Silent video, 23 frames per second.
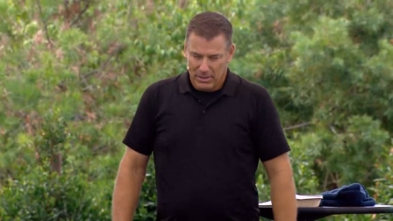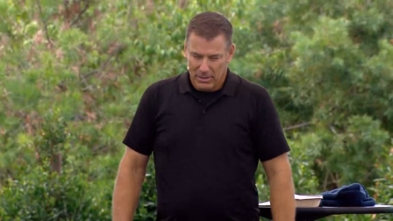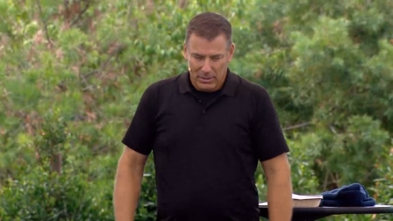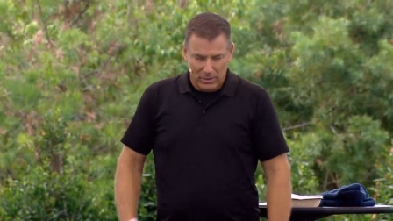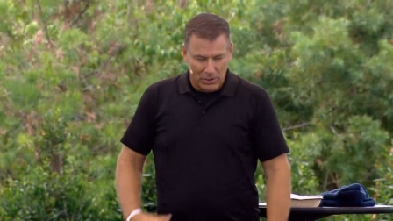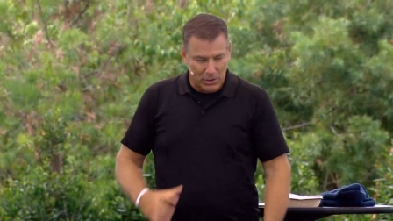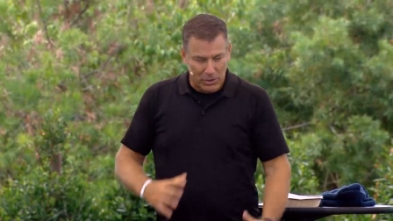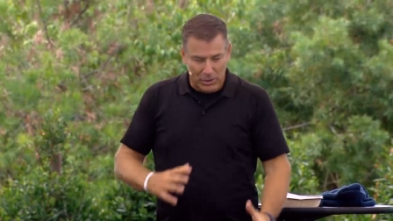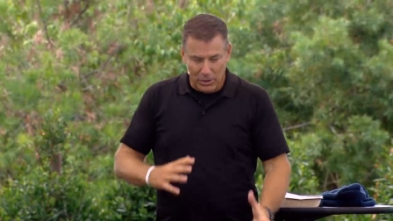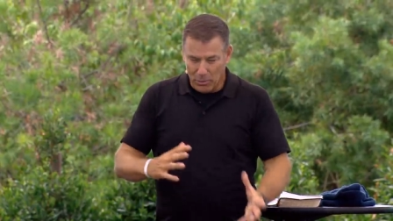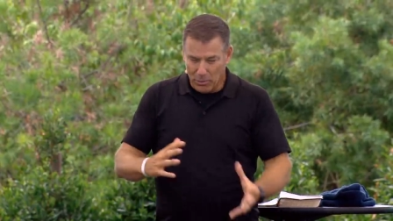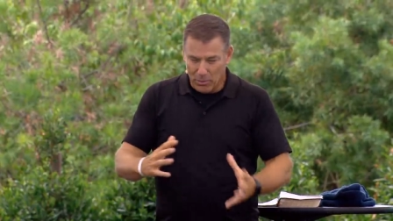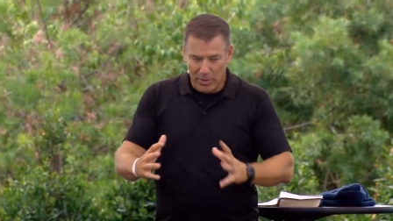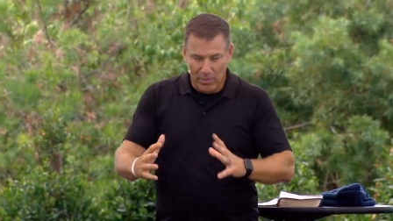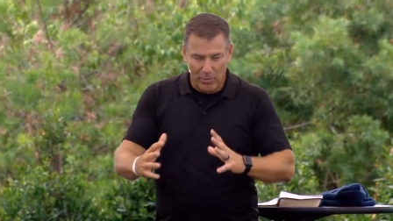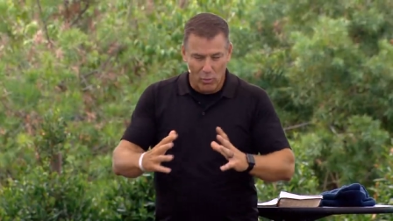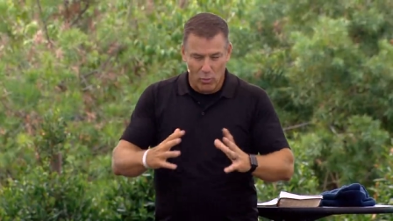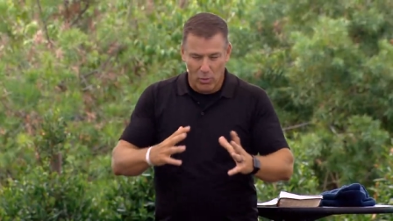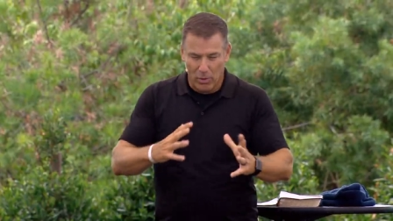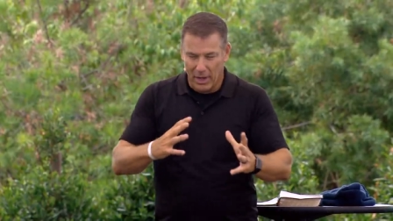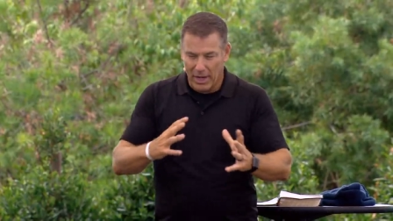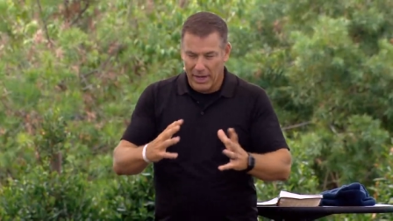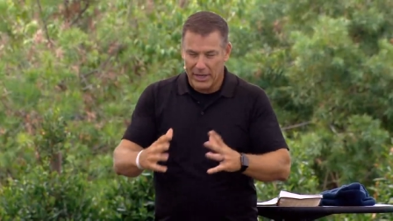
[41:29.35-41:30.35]
look a little bit
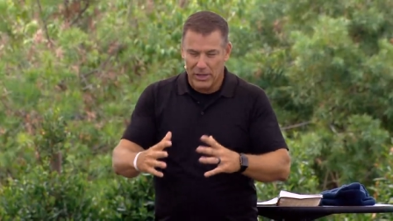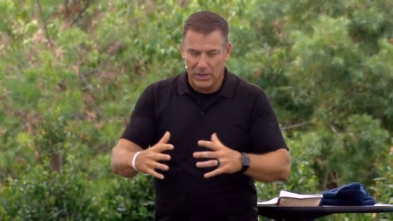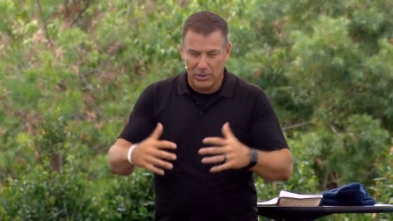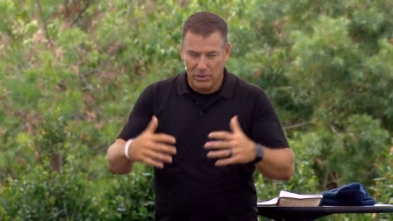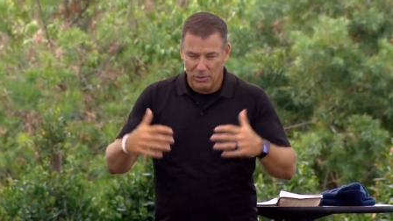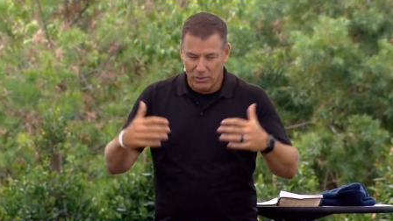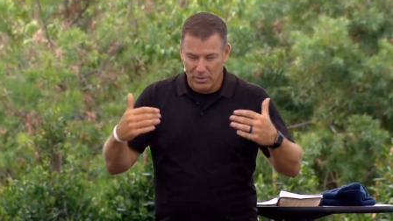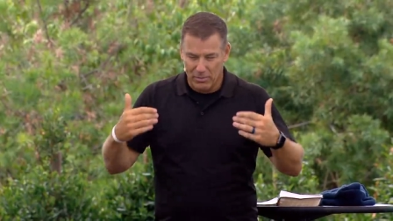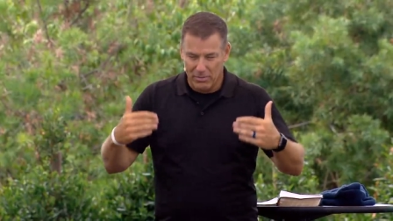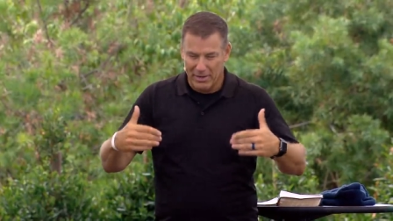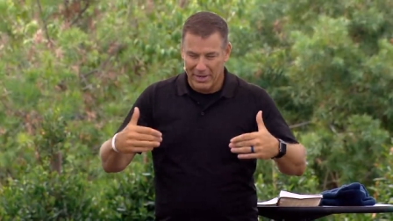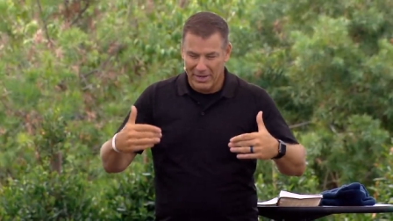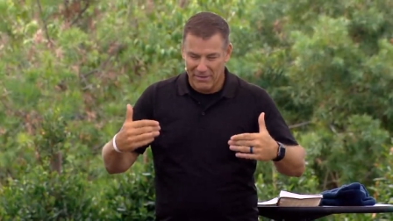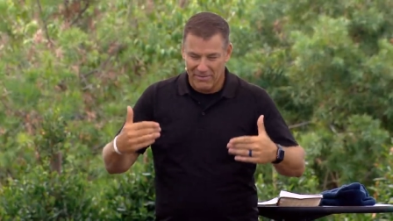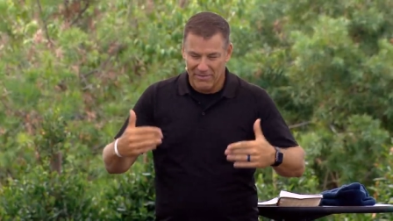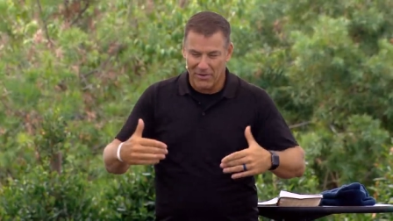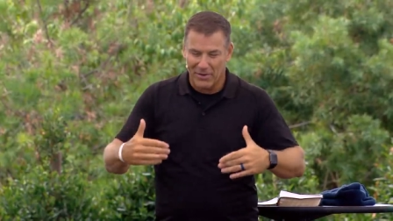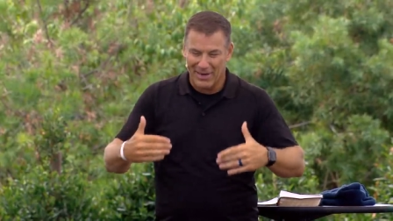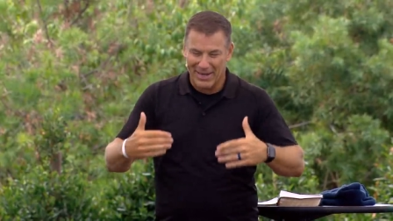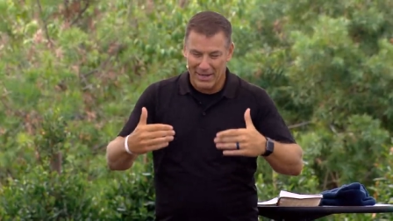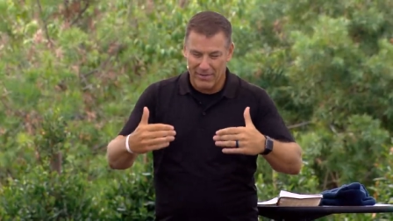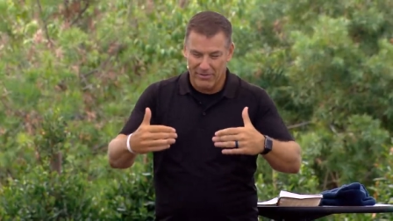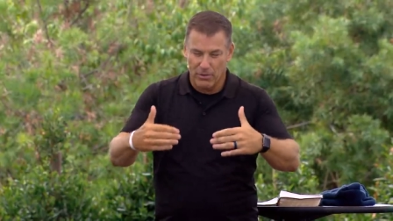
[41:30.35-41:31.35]
more like you and being
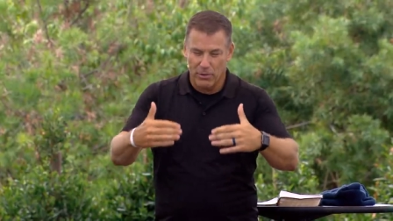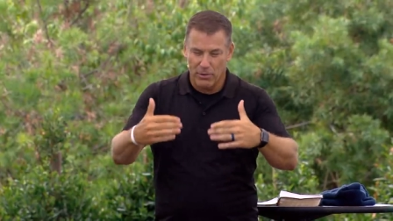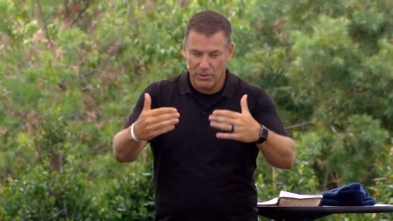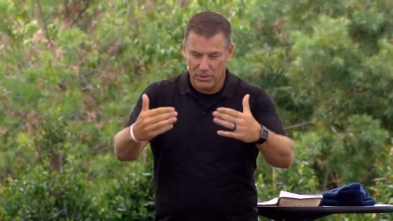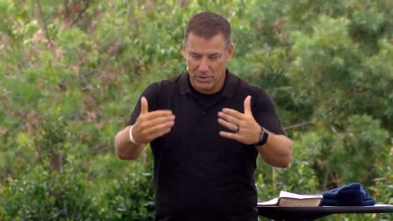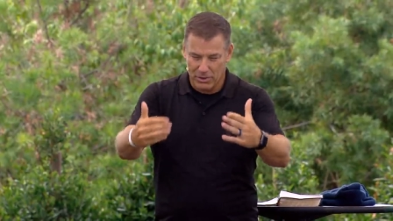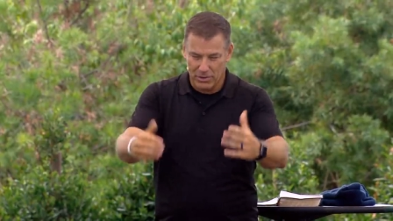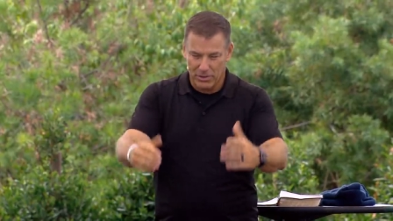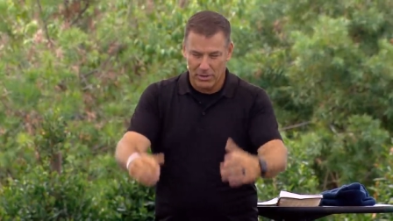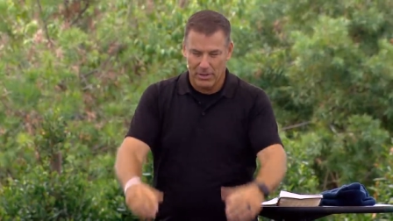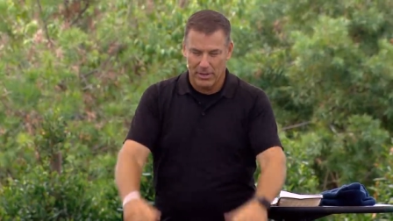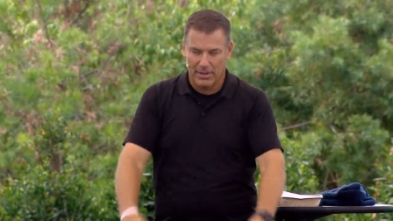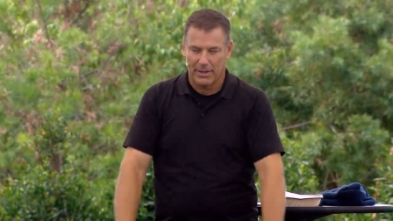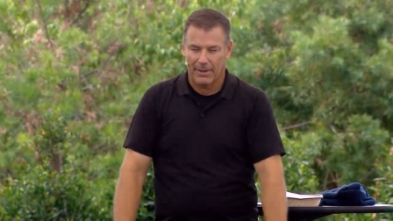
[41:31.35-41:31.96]
forgivers.